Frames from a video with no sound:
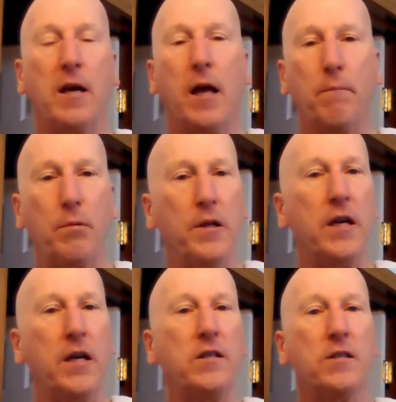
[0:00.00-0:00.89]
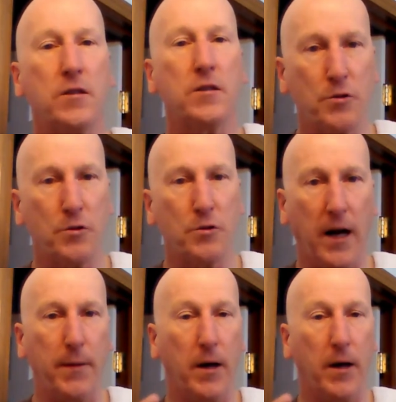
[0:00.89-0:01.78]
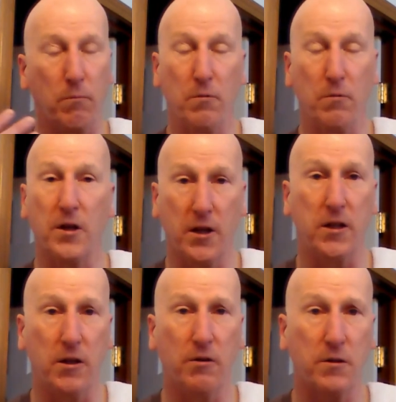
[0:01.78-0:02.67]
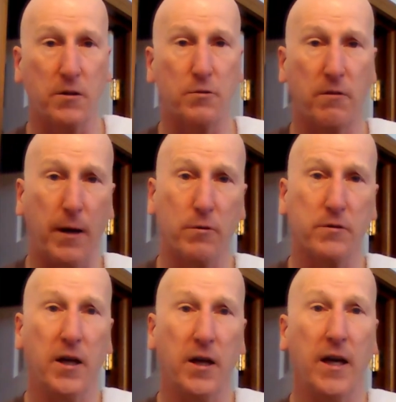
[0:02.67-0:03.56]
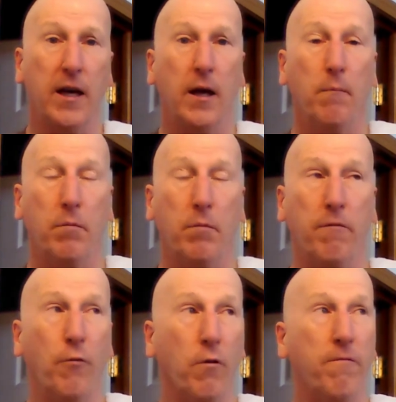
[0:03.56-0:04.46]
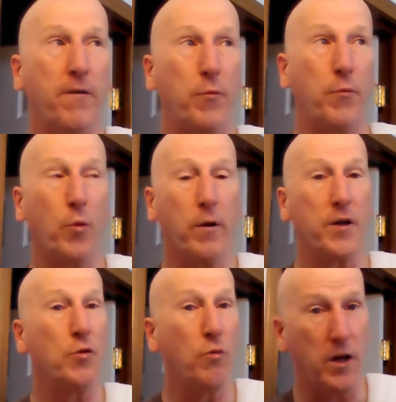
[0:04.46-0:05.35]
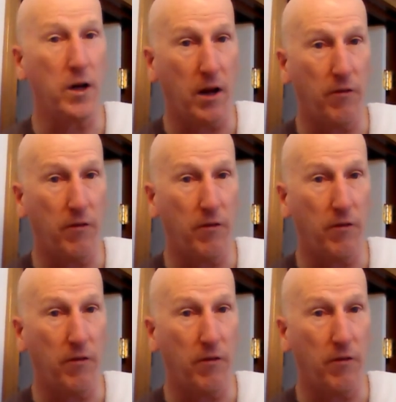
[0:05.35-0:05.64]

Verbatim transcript: And please subscribe. I'm really going to need those subscribers before February 20th.